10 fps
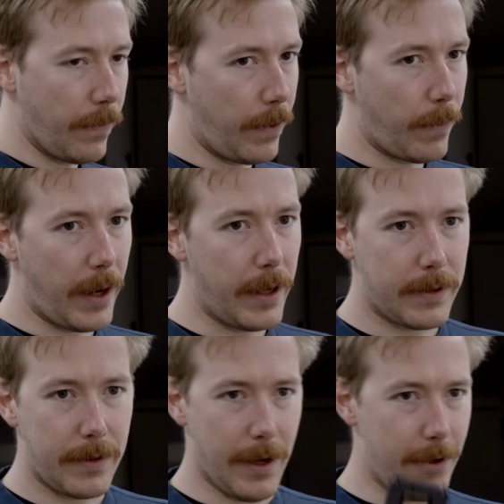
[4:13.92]
something
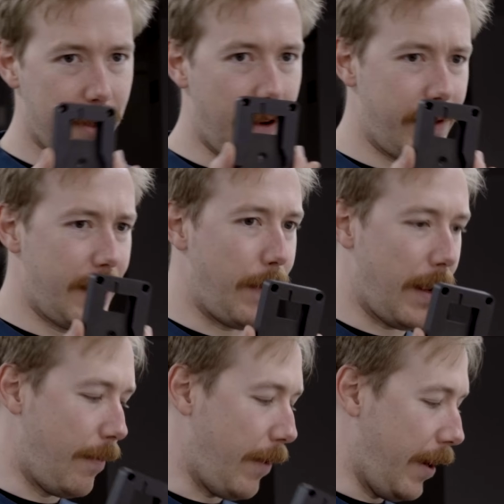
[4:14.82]
breaks. I just have this
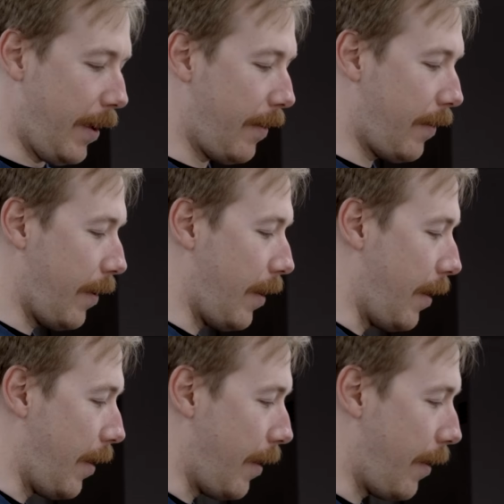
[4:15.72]
part in my hands.
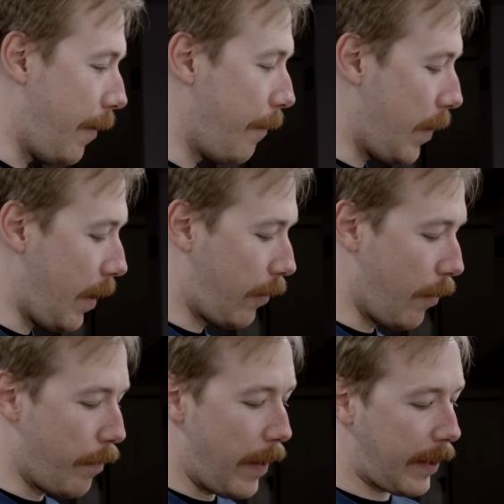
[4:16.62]
Um,
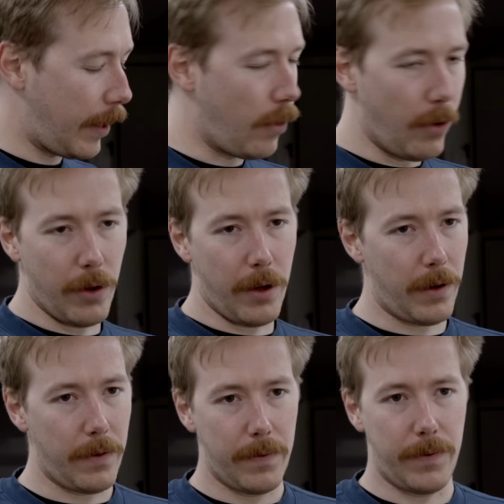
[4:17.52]
it's a battery
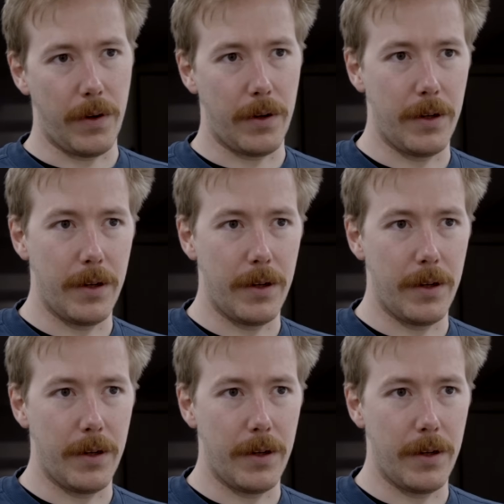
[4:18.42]
holder for